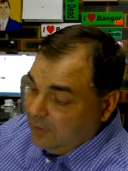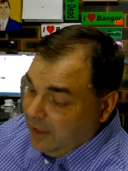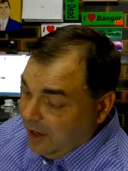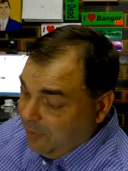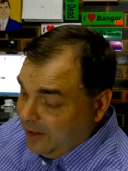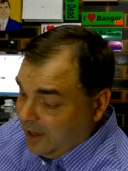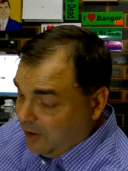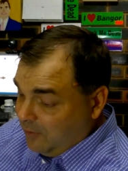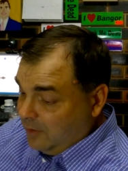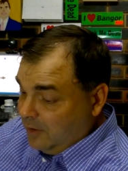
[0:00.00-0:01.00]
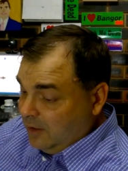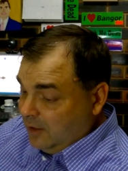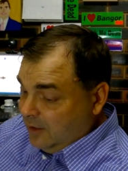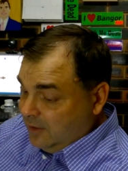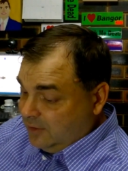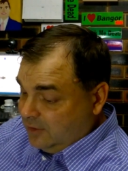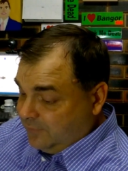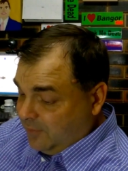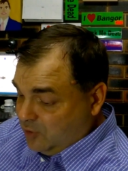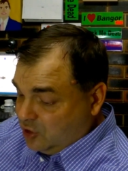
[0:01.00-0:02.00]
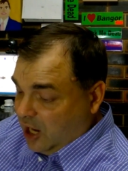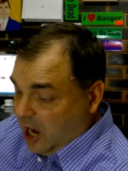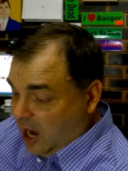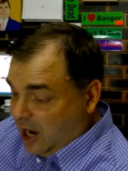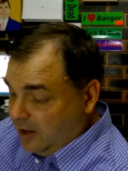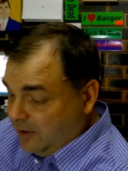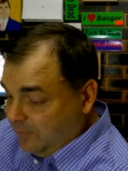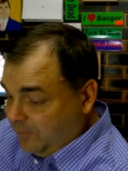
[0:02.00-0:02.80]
here we go. This is from John.